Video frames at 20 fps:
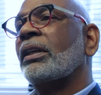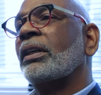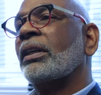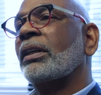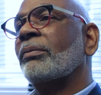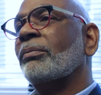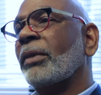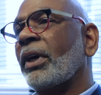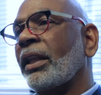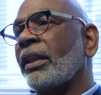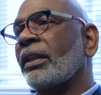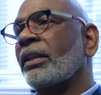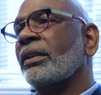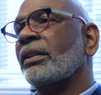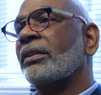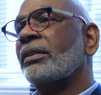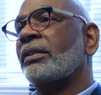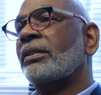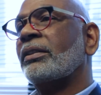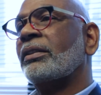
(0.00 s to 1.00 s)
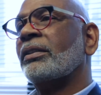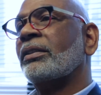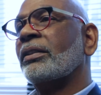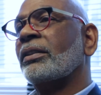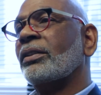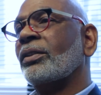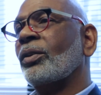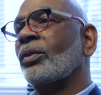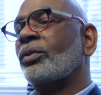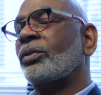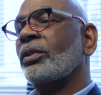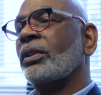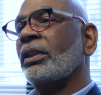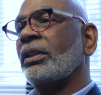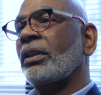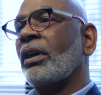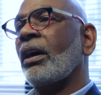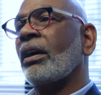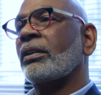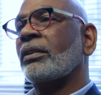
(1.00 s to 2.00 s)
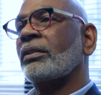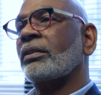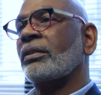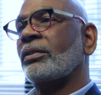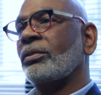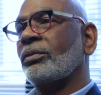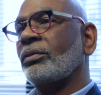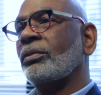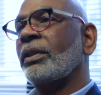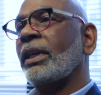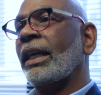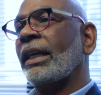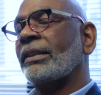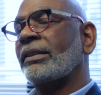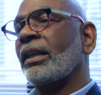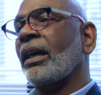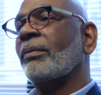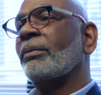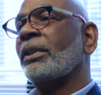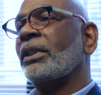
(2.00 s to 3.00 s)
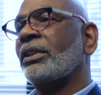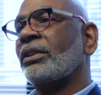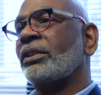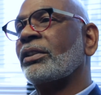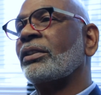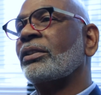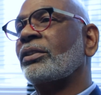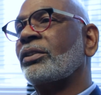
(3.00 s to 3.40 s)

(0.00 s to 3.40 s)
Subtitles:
our mothers go to the doctor to do the examination.